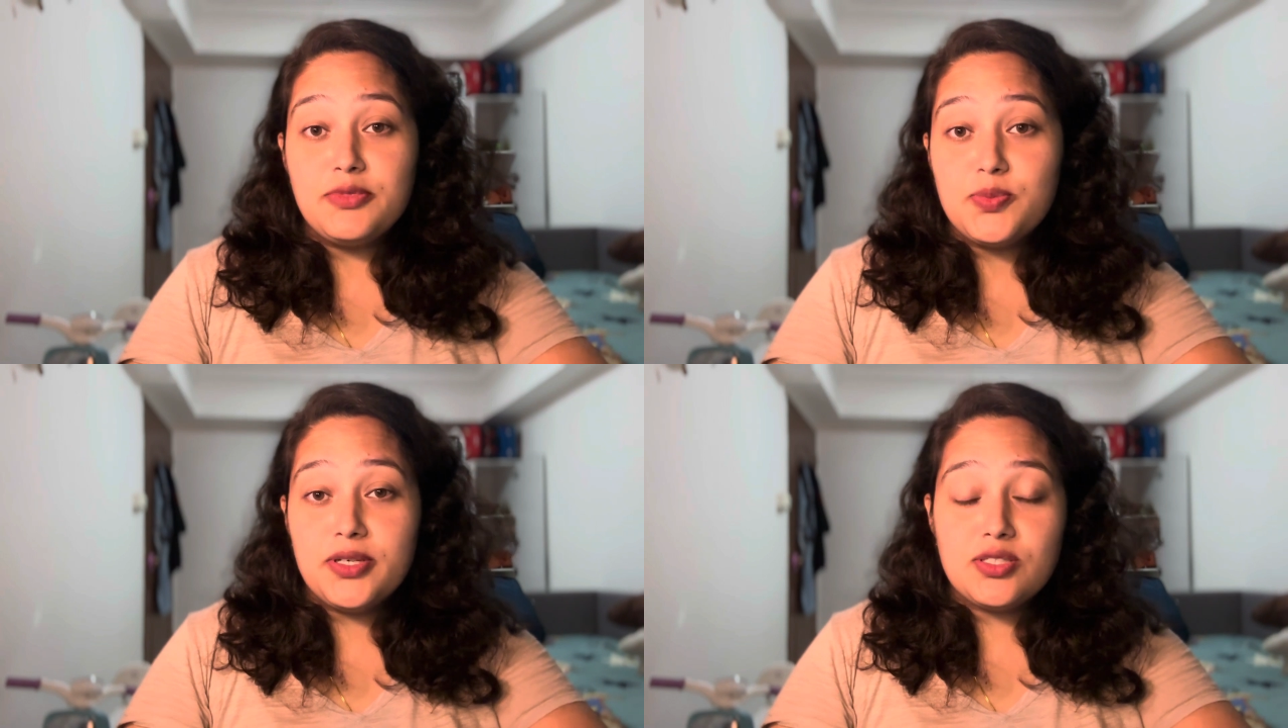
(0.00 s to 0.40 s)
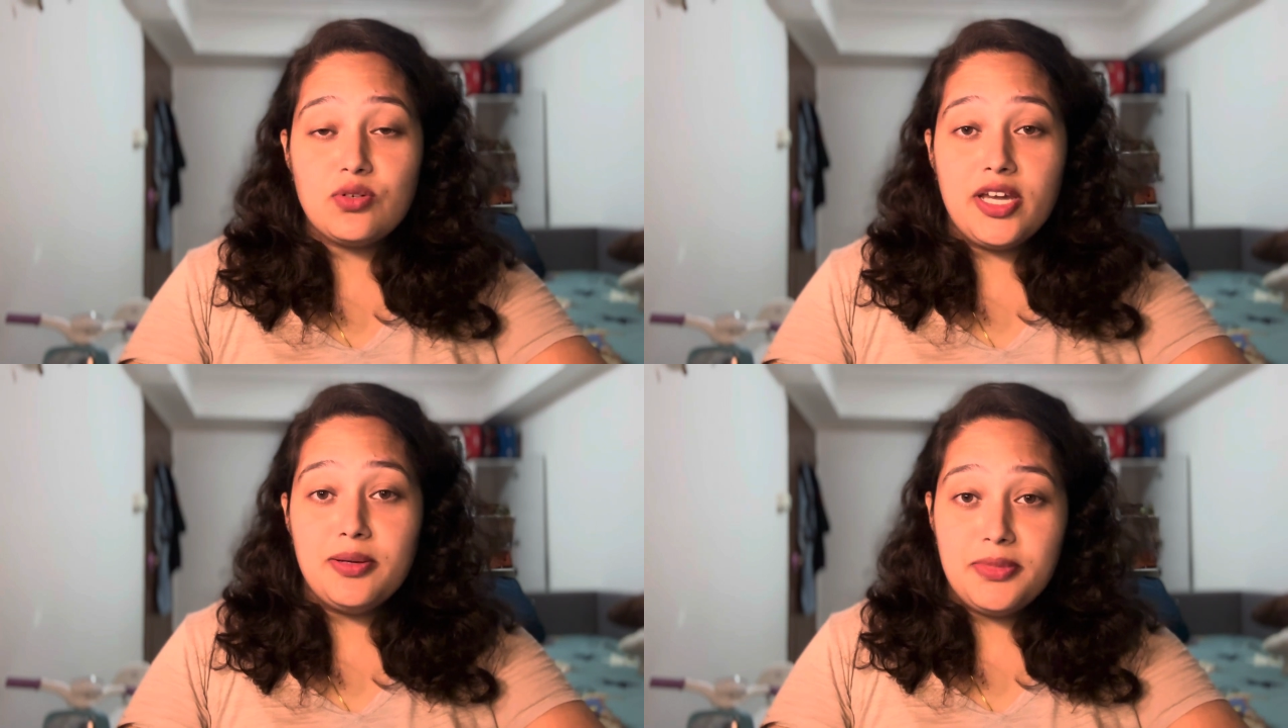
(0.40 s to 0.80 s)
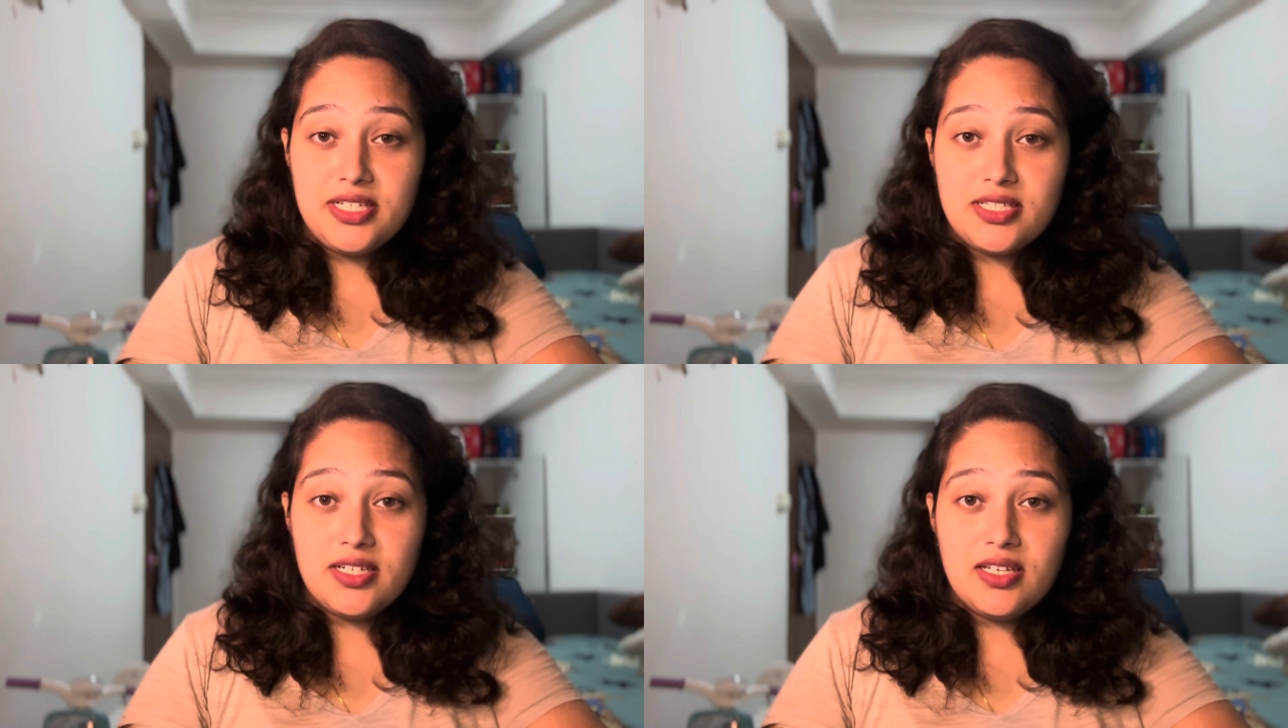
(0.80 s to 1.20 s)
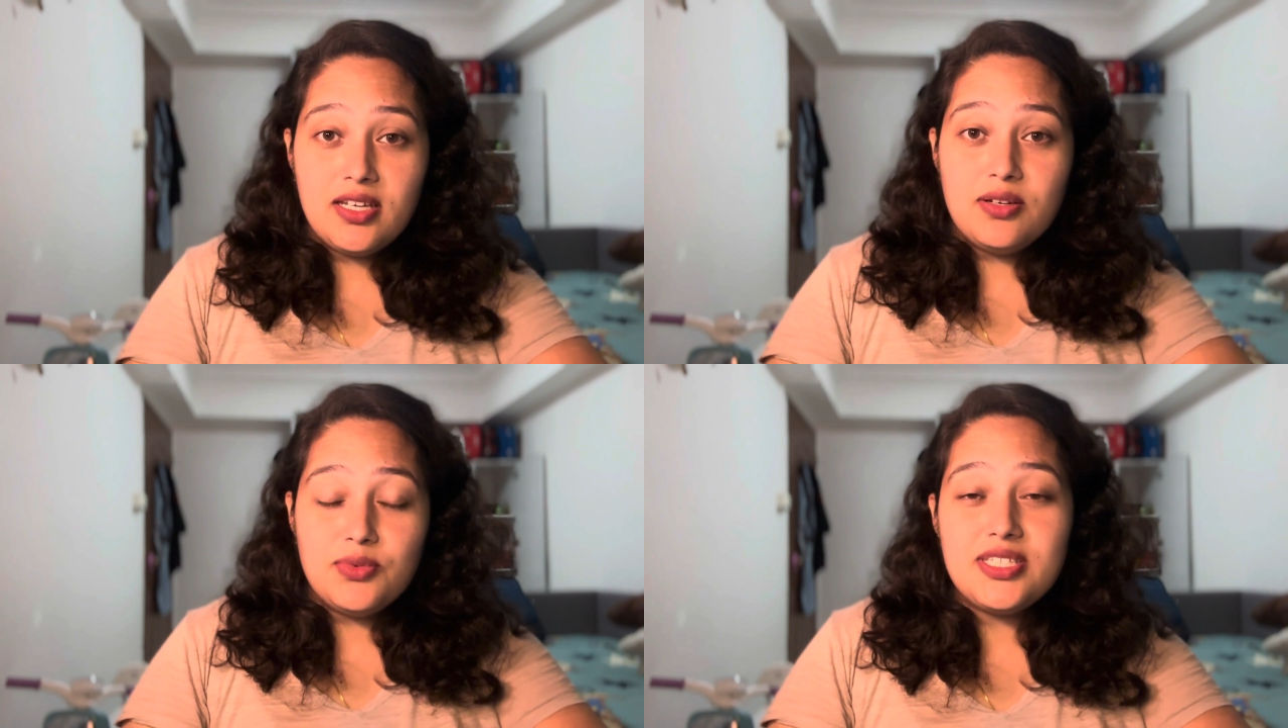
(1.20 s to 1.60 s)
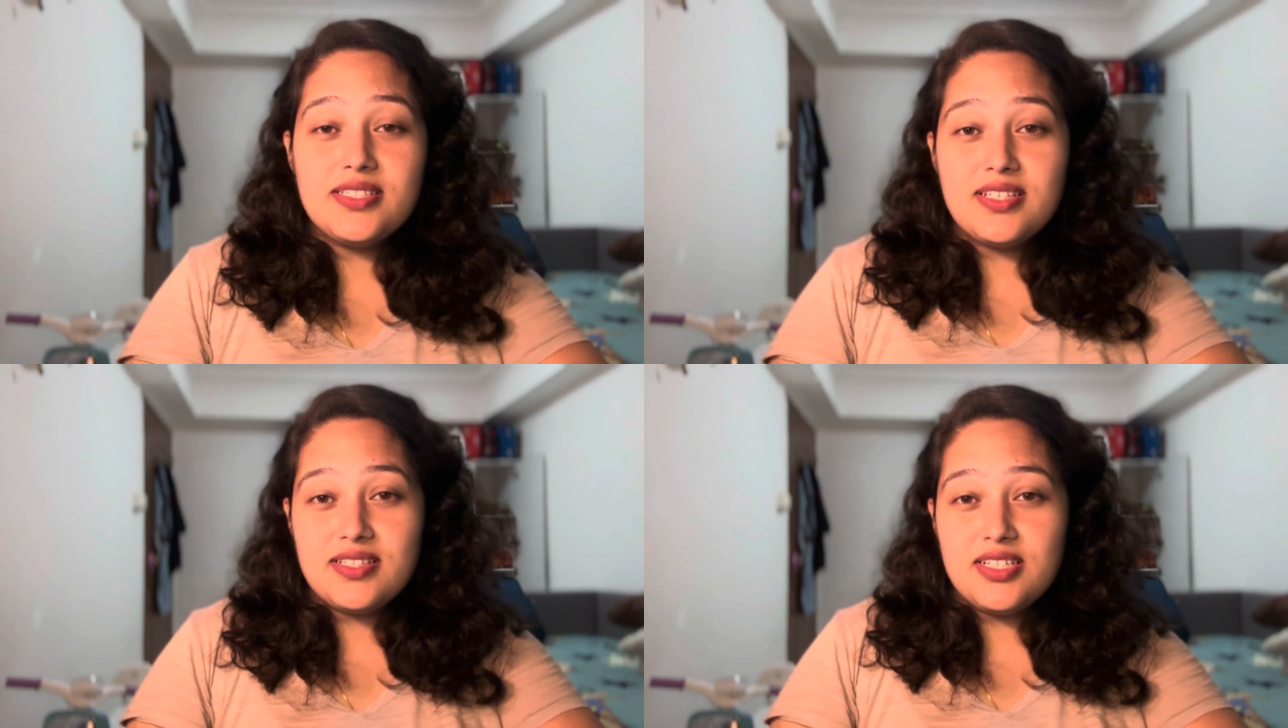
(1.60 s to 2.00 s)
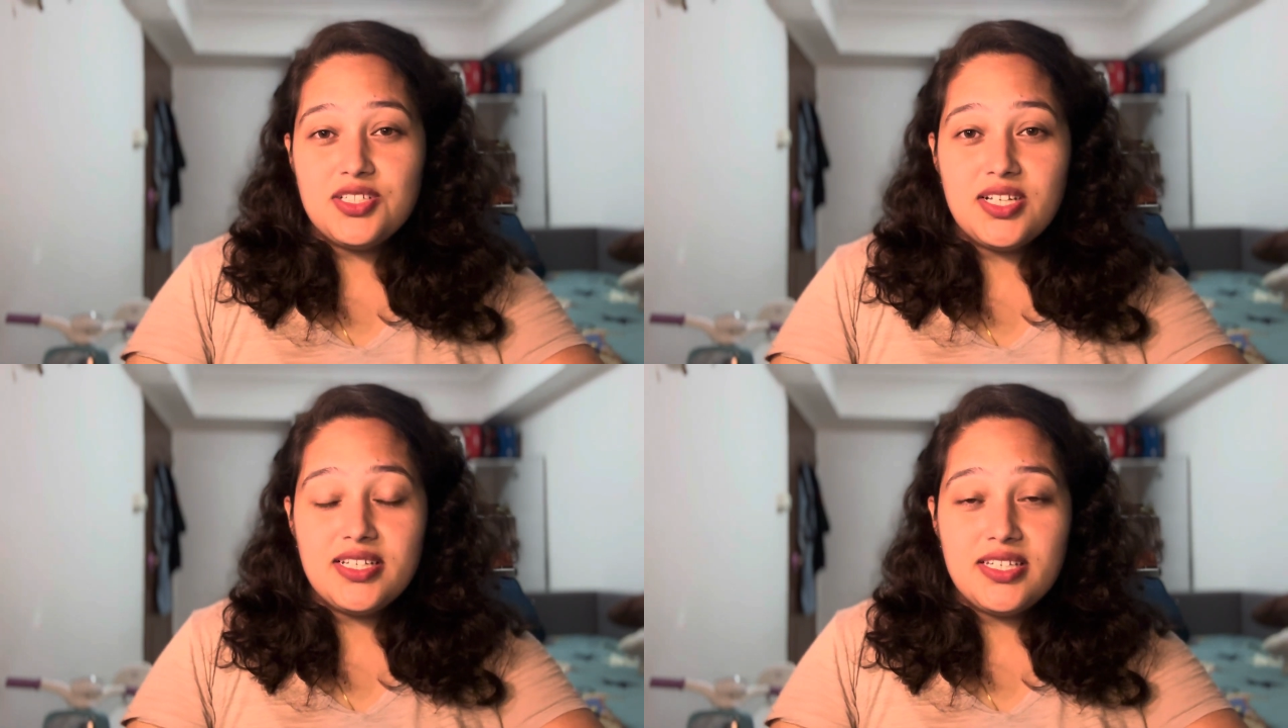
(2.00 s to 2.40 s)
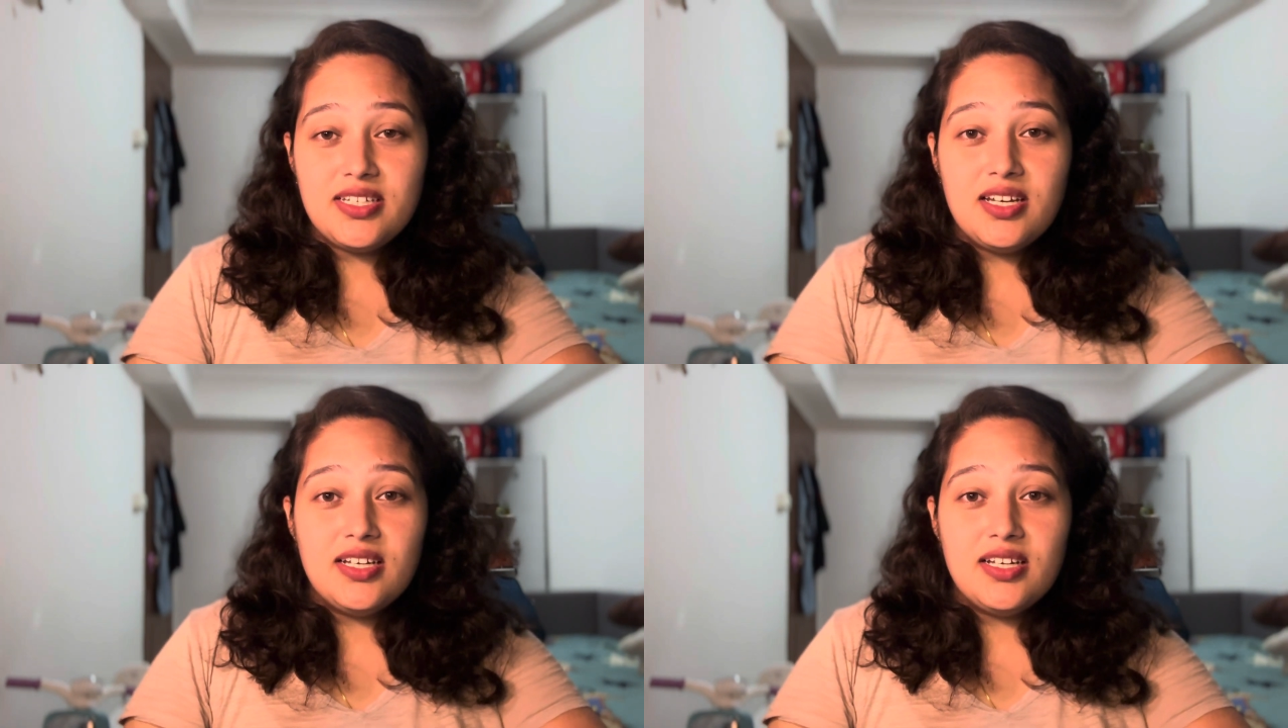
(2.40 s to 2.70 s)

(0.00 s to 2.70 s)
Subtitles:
per square meter, which is essentially